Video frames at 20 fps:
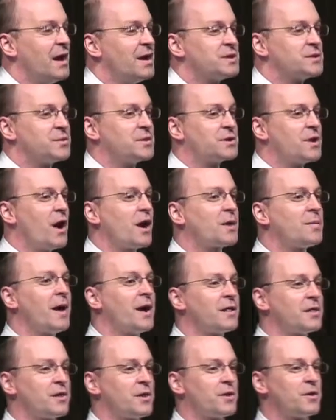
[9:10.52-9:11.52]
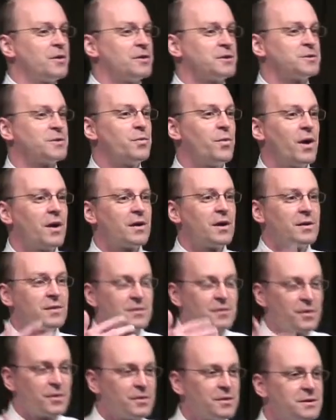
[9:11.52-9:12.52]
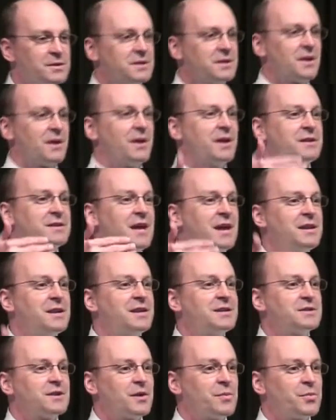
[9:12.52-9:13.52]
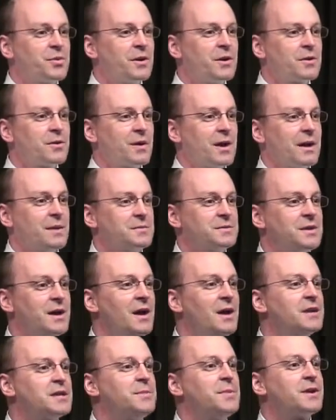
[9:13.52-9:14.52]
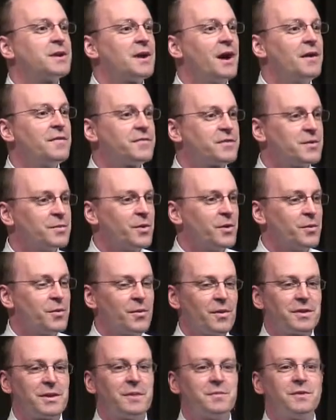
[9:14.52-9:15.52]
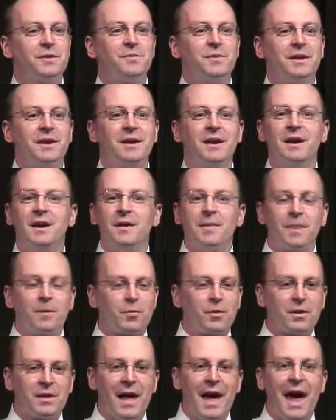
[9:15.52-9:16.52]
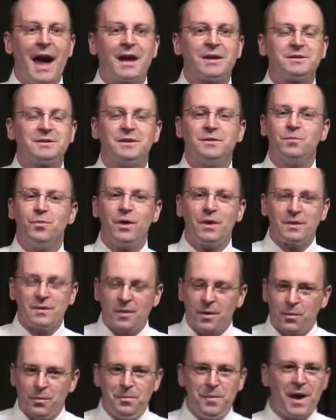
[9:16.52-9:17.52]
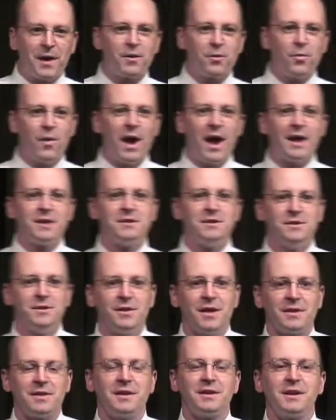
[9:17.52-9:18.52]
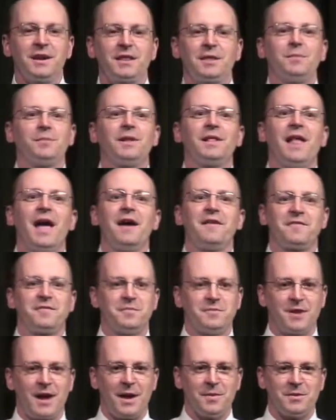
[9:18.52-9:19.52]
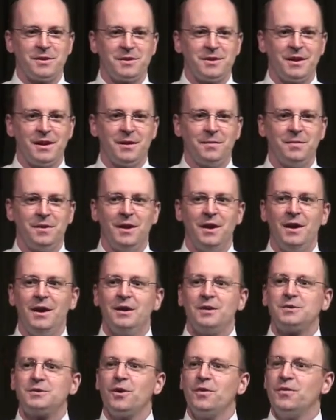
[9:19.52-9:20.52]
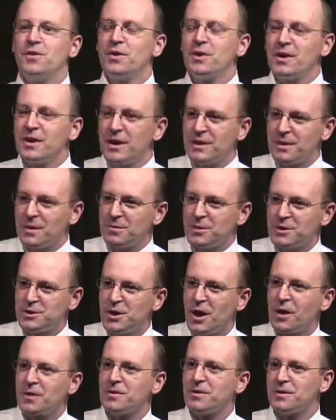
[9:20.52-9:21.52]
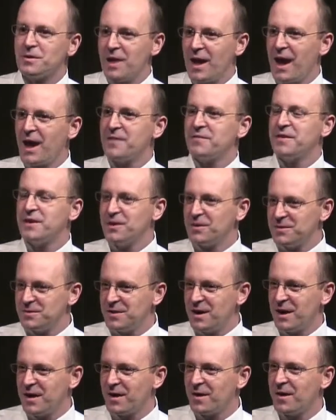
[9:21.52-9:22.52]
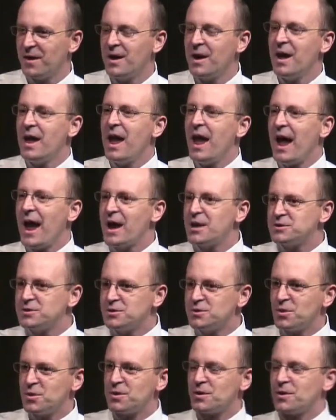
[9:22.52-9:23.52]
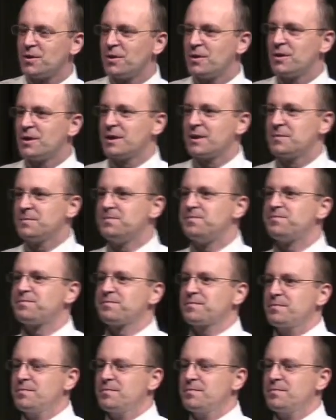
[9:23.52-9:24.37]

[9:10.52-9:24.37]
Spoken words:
And so we talk about learners. We want our learners and our attendees in our programs to be comfortable. We want them to be relaxed. And what better way to do that than to get them to laugh from time to time? So if you can get them to chuckle and laugh here and there as you're doing your learning,